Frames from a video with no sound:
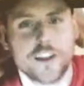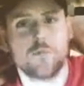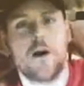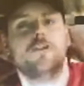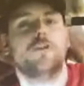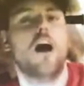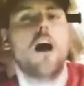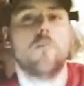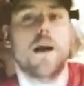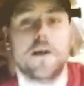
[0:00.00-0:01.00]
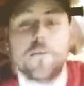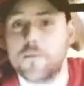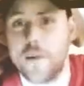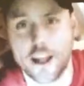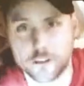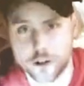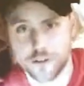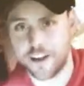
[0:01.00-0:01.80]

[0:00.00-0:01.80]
Fix Montreal. My name is Patrick